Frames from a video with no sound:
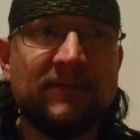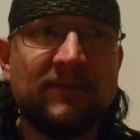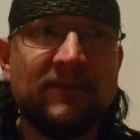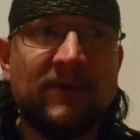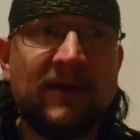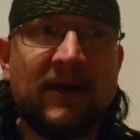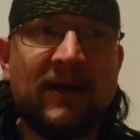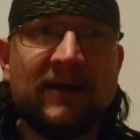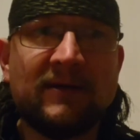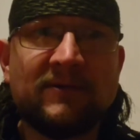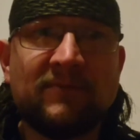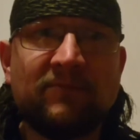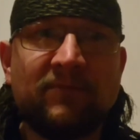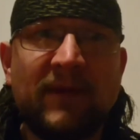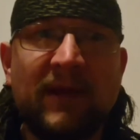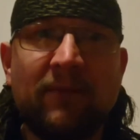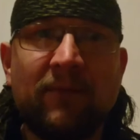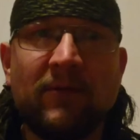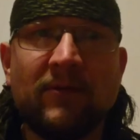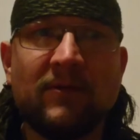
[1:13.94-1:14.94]
that
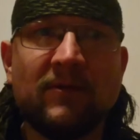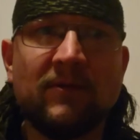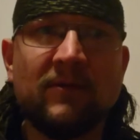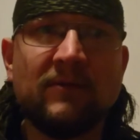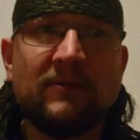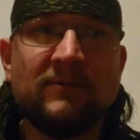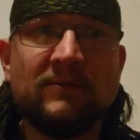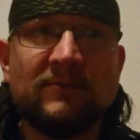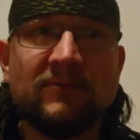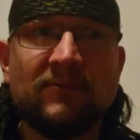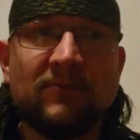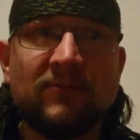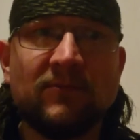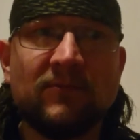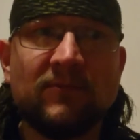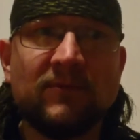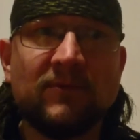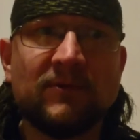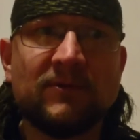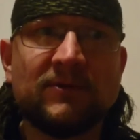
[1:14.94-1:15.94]
people
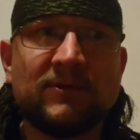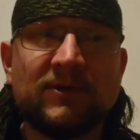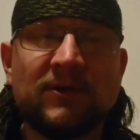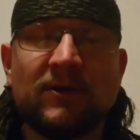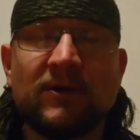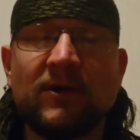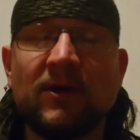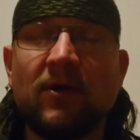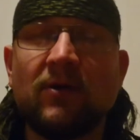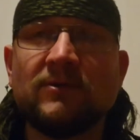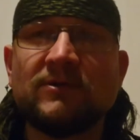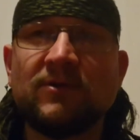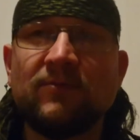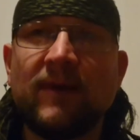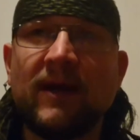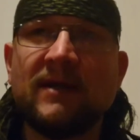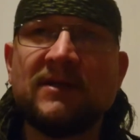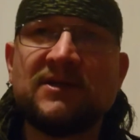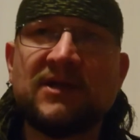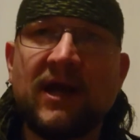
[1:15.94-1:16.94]
should go to
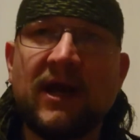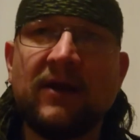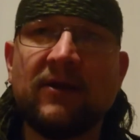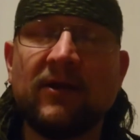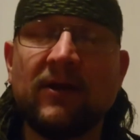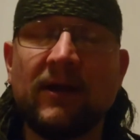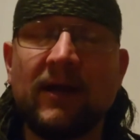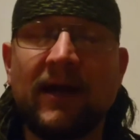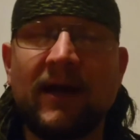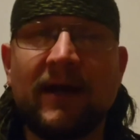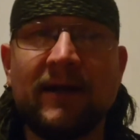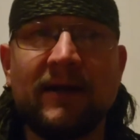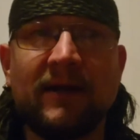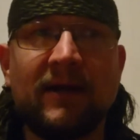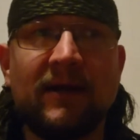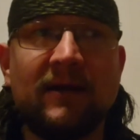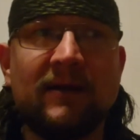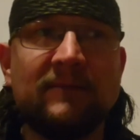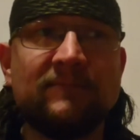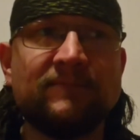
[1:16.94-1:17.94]
my channel
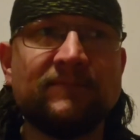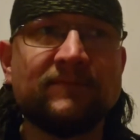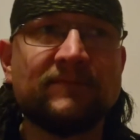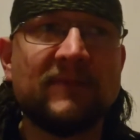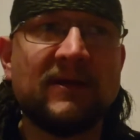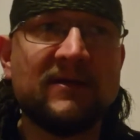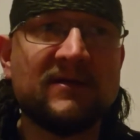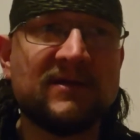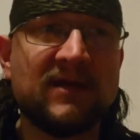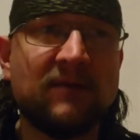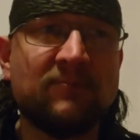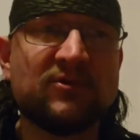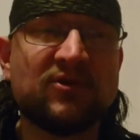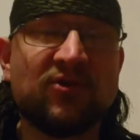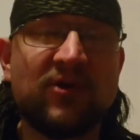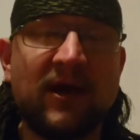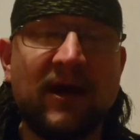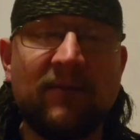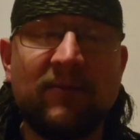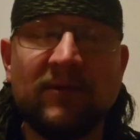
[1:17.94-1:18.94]
and
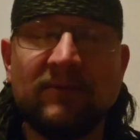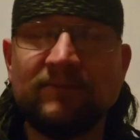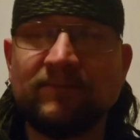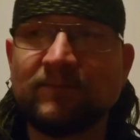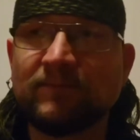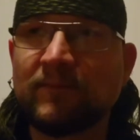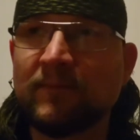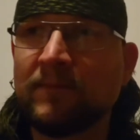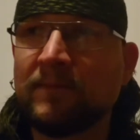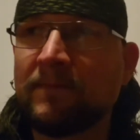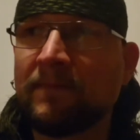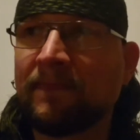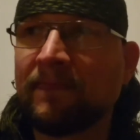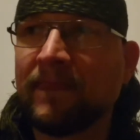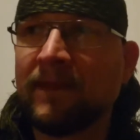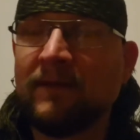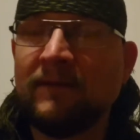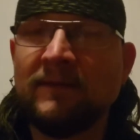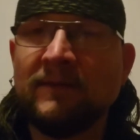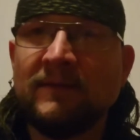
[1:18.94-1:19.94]
subscribe,
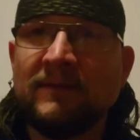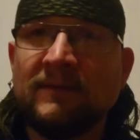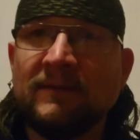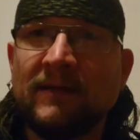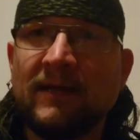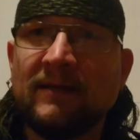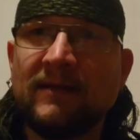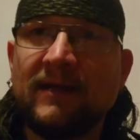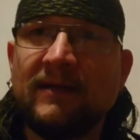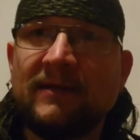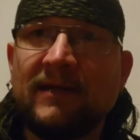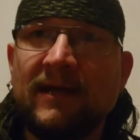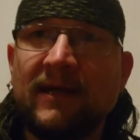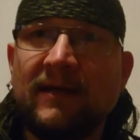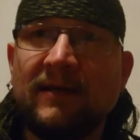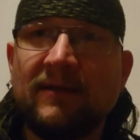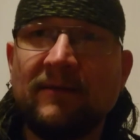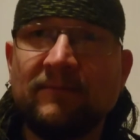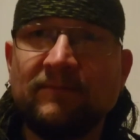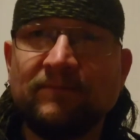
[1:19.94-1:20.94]
and they
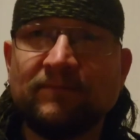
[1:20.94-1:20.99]
did,